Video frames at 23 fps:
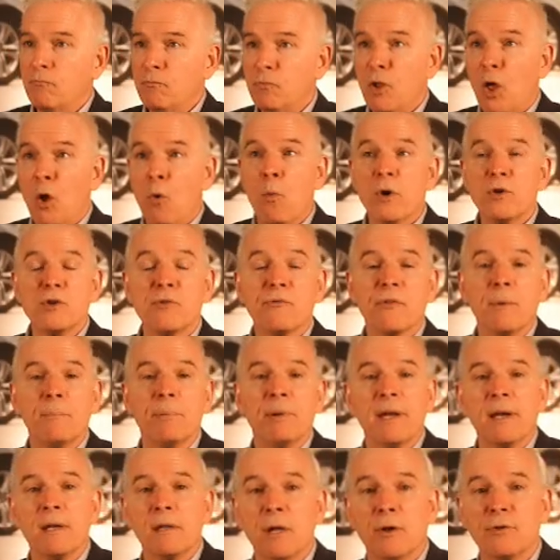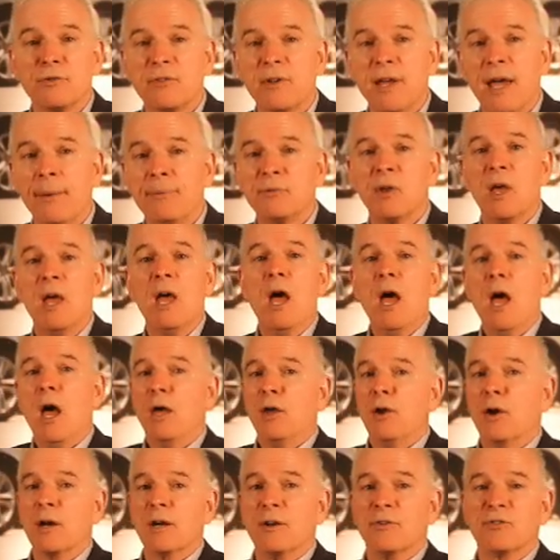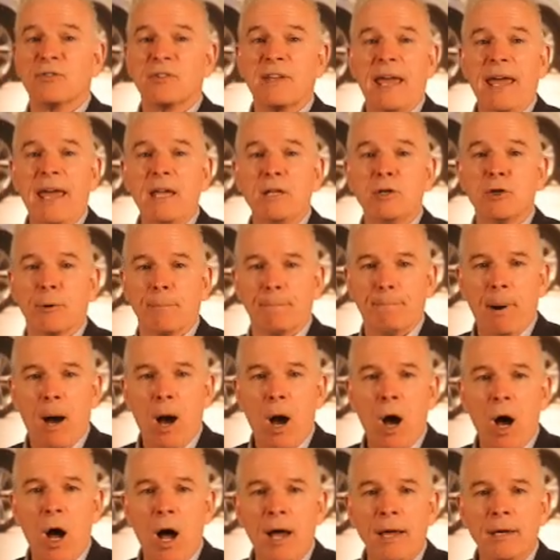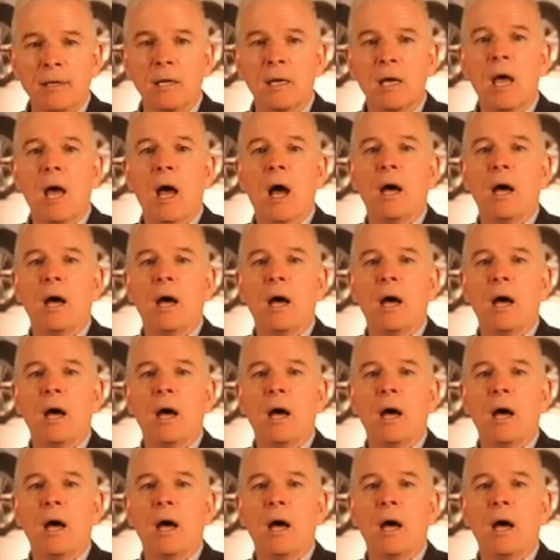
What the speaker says: Once you've completed those steps, you're going to scan your bond,